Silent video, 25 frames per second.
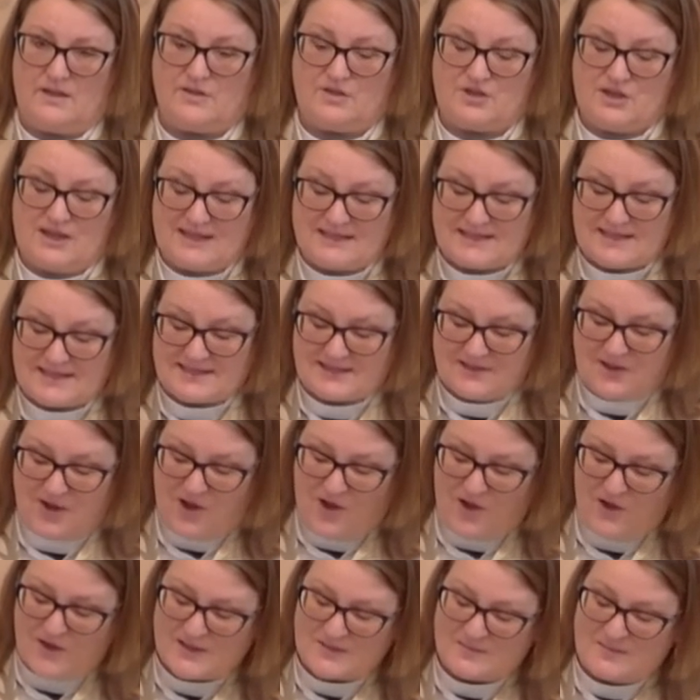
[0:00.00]
Jesus
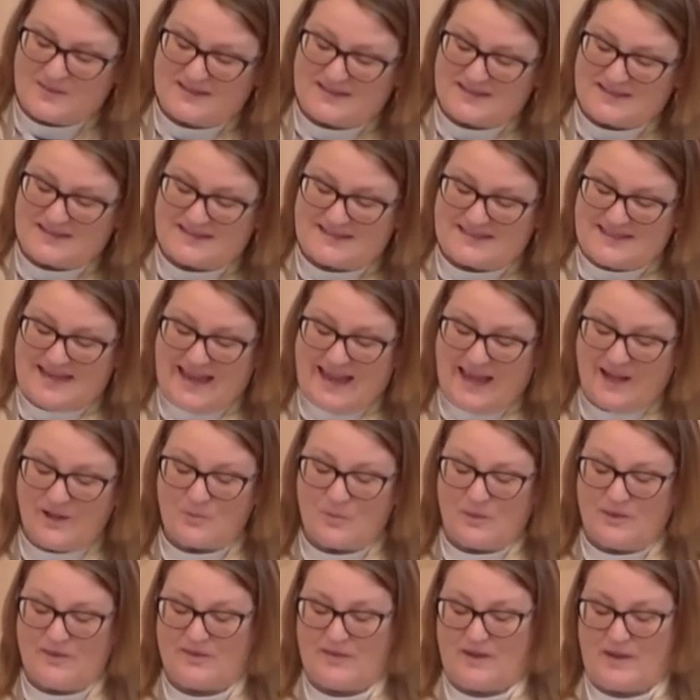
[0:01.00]
calls me to stand
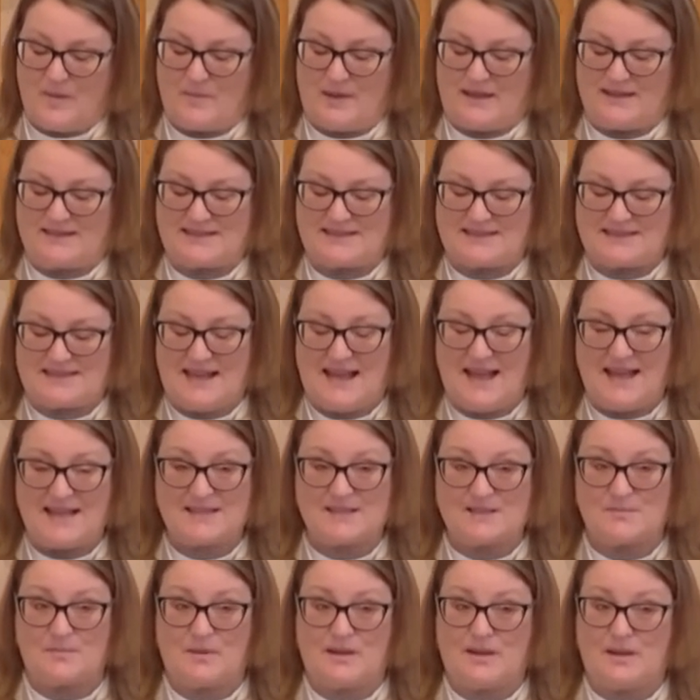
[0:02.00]
with them and
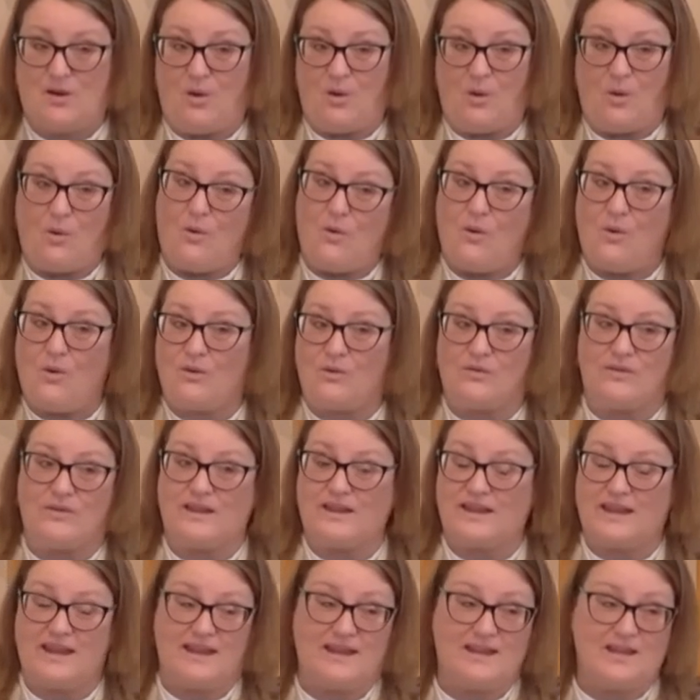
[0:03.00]
says, Behold, the
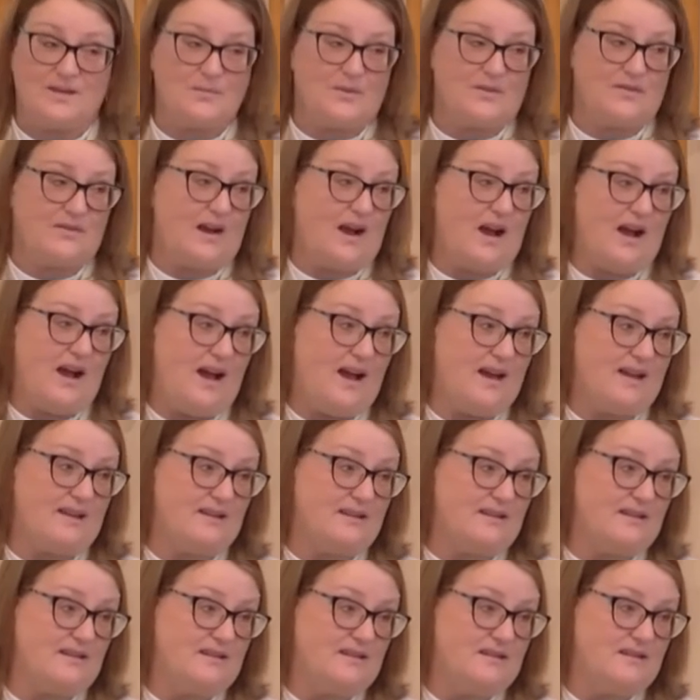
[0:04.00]
kingdom of God
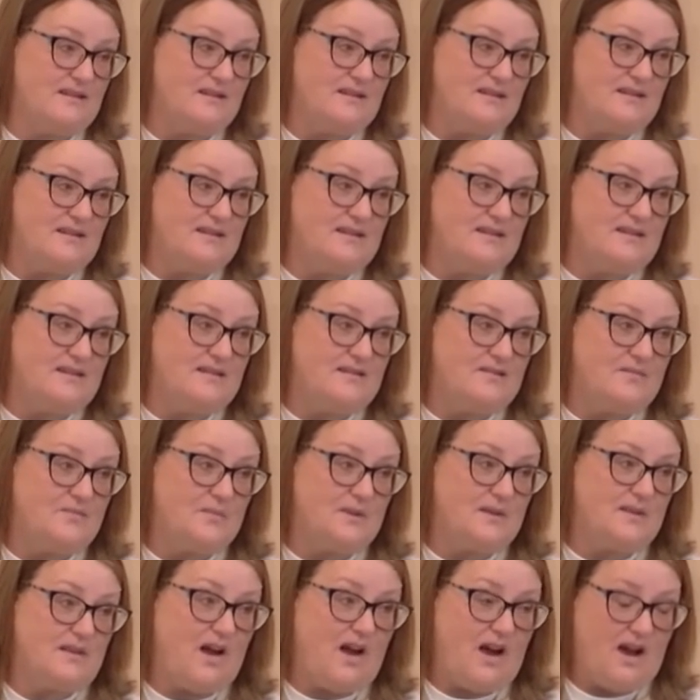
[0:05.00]

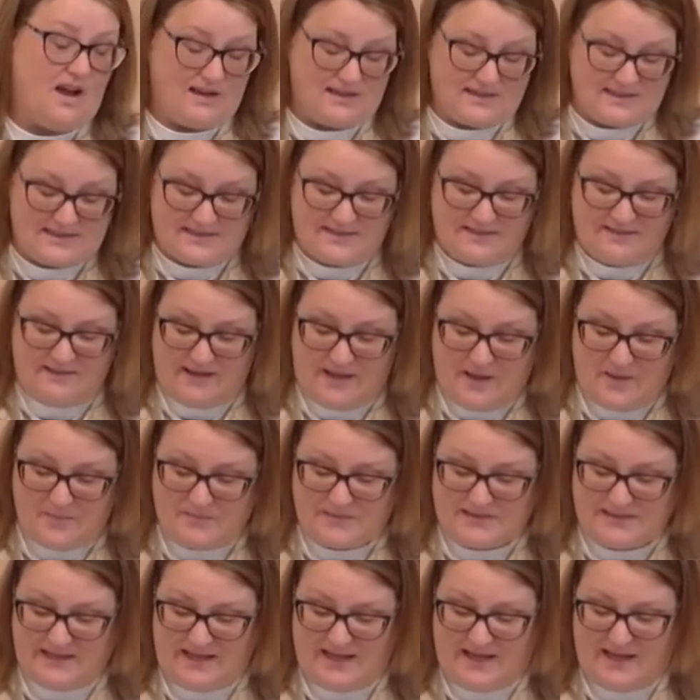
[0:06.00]
belongs to the
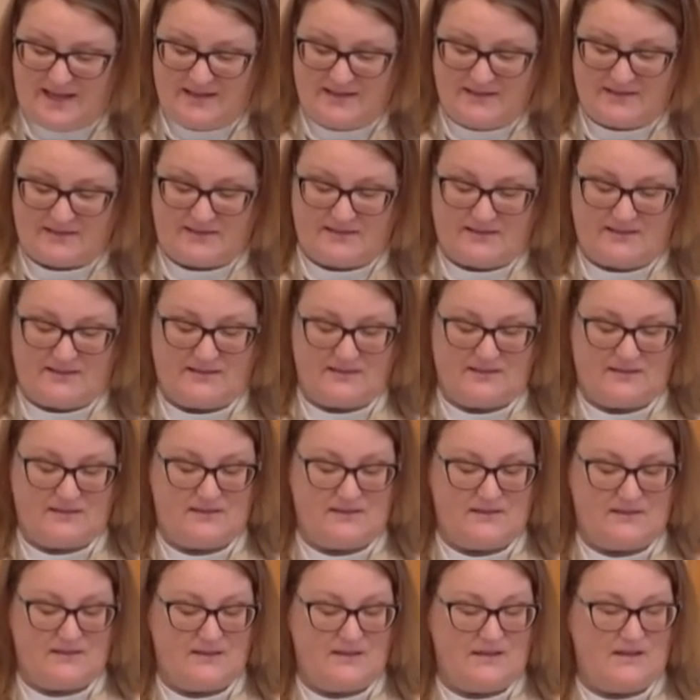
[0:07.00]
empty handed,
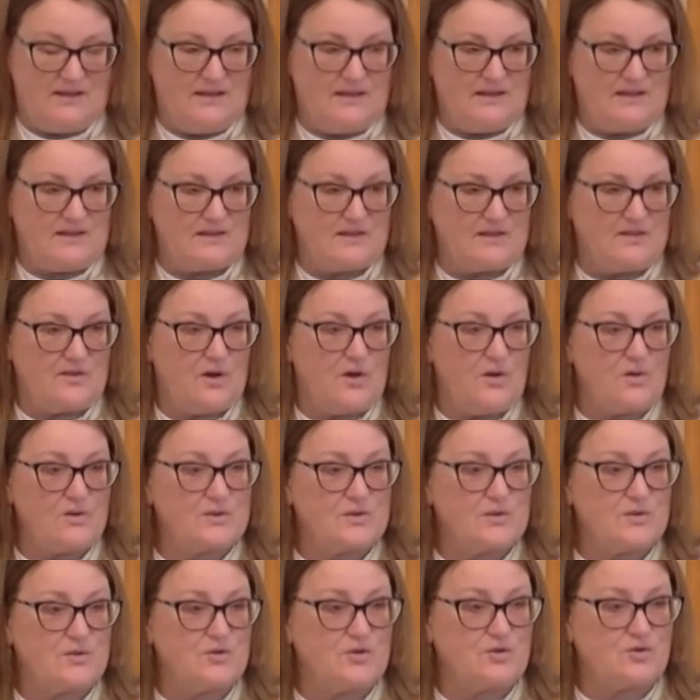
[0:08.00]
to those
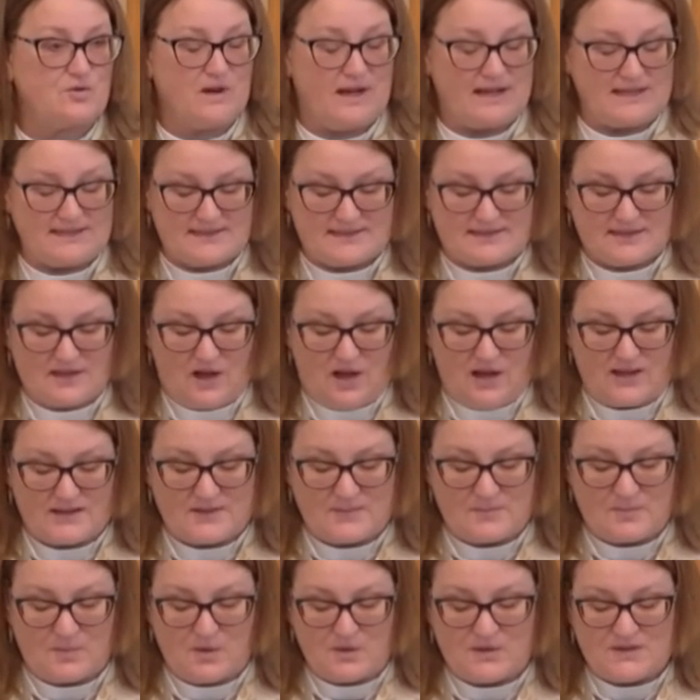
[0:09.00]
who trust God's
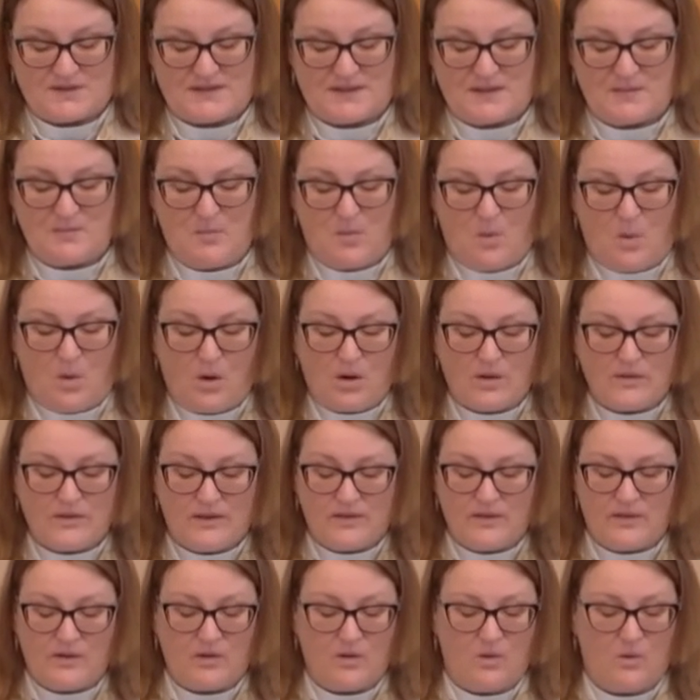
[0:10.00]
mercy more than
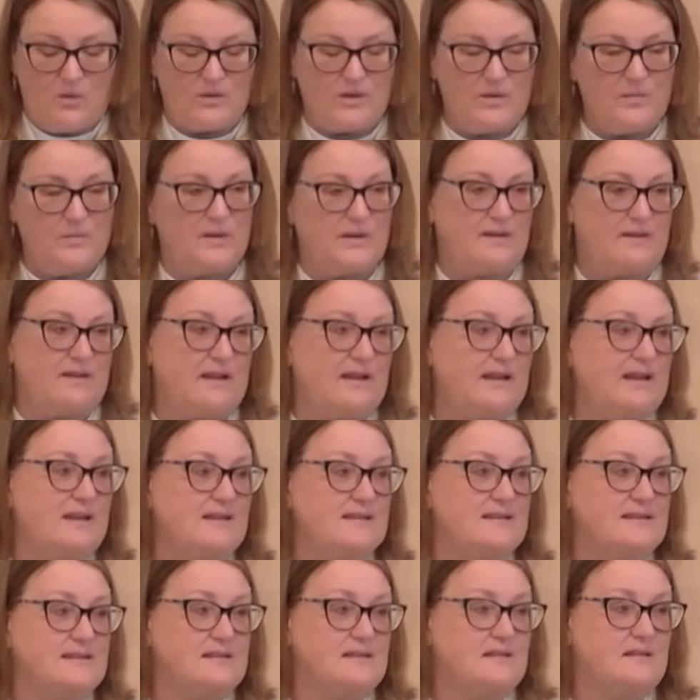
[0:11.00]
their own
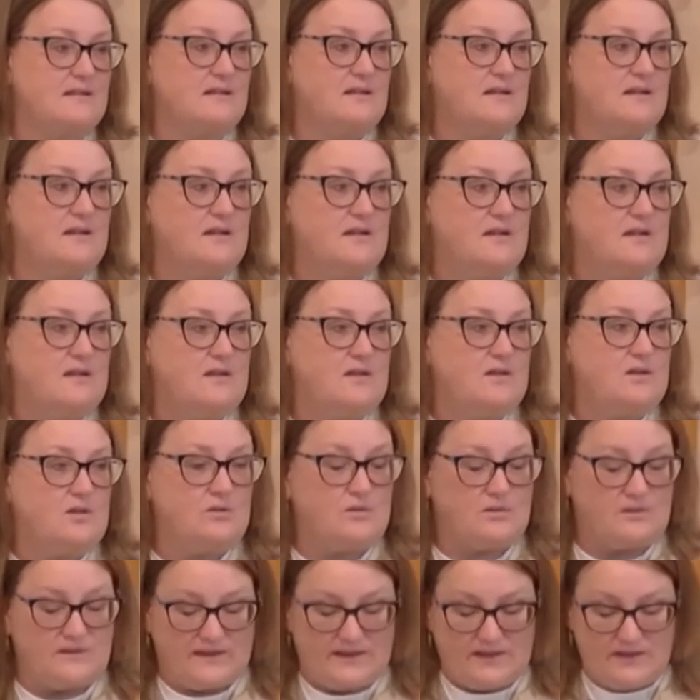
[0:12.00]
abilities, who
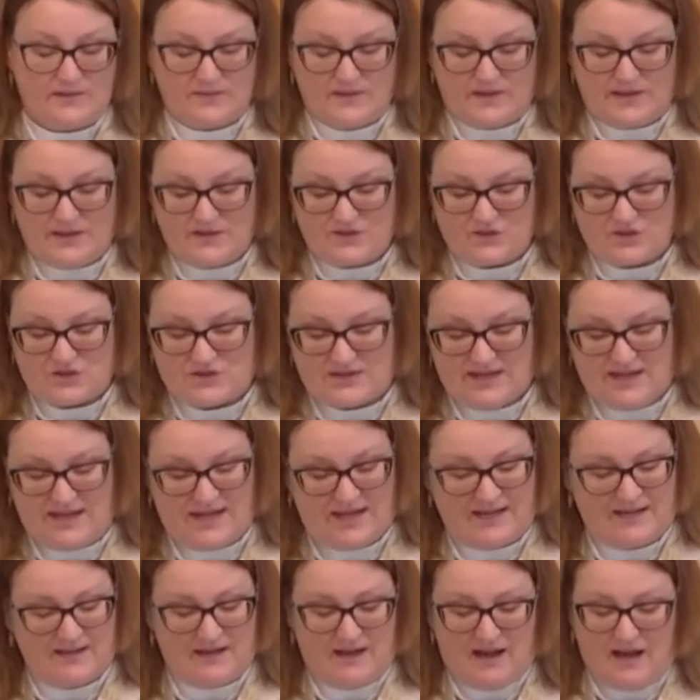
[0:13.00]
live each
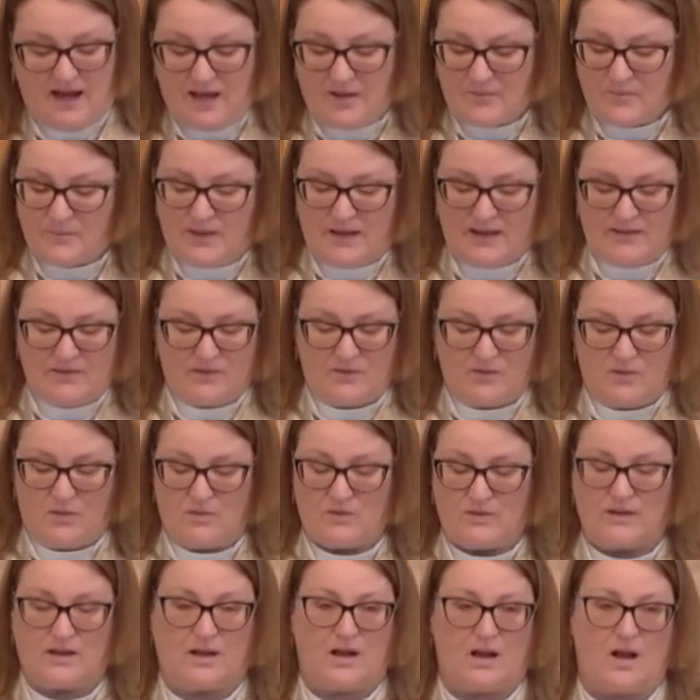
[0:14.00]
day not by their
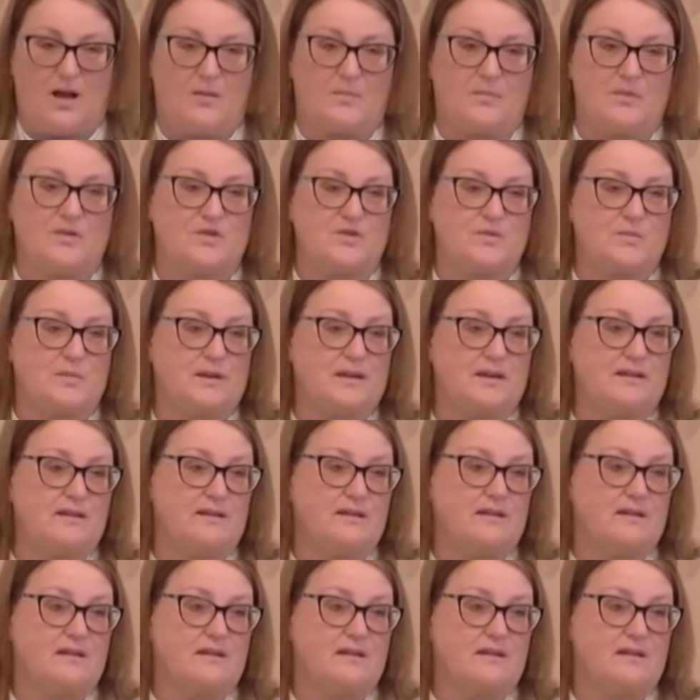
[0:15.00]
own accomplishment,